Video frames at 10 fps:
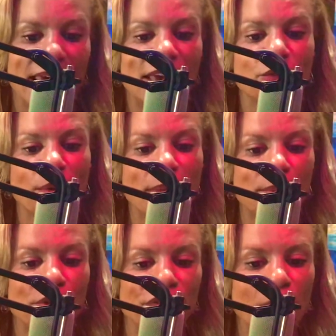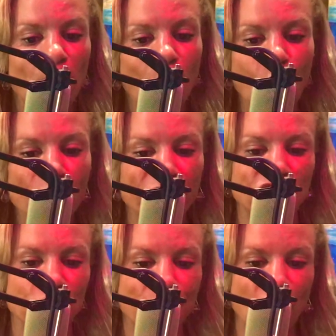And remember, the more that
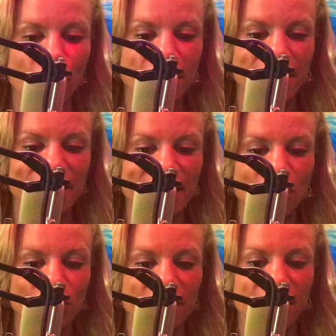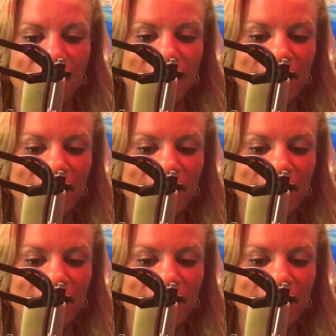your pelvis is tilted,